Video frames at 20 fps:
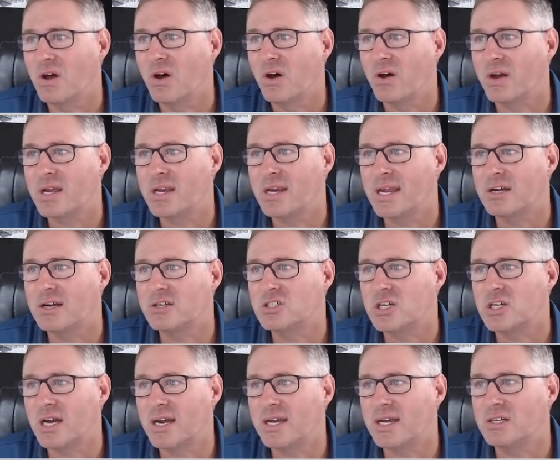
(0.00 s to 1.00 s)
I can now
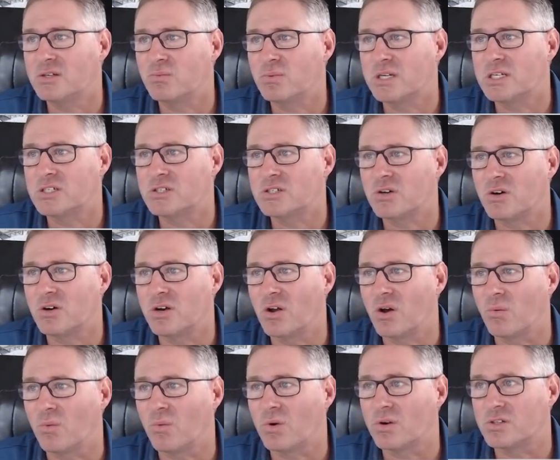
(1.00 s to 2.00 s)
change which side
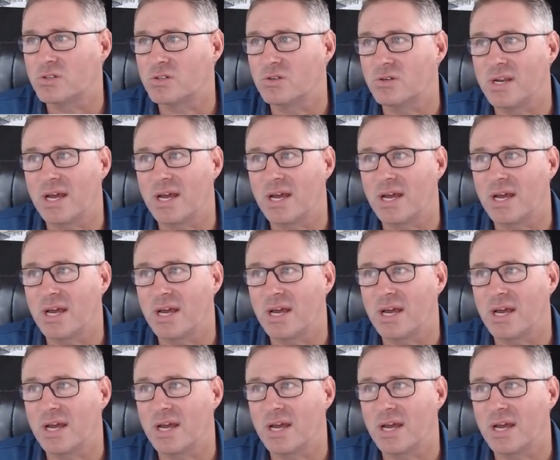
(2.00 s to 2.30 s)
I want to do.